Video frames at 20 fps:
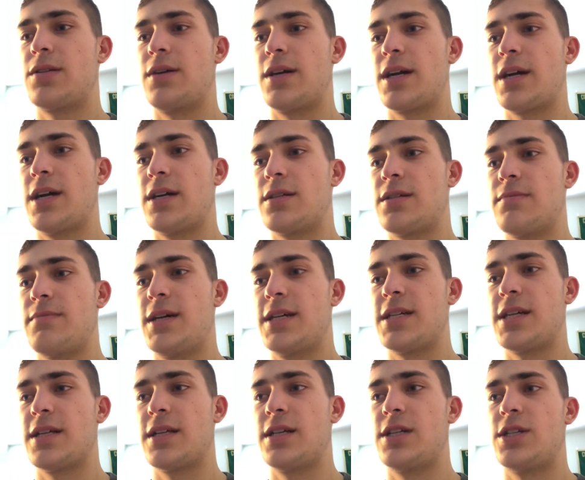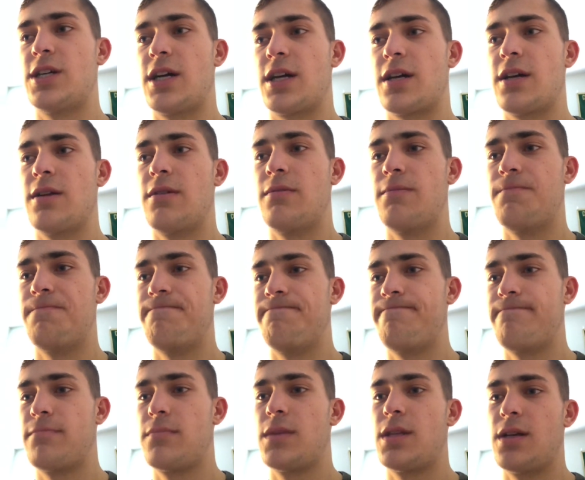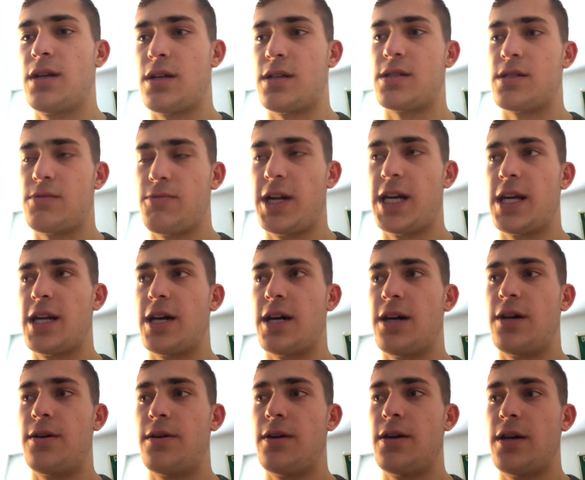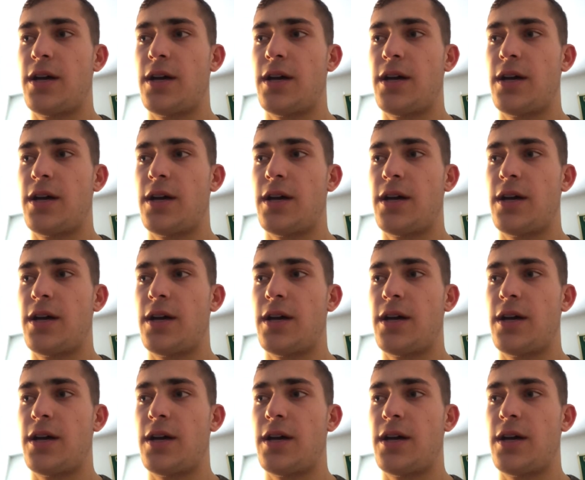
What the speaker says: I guess my daily check-in is right now,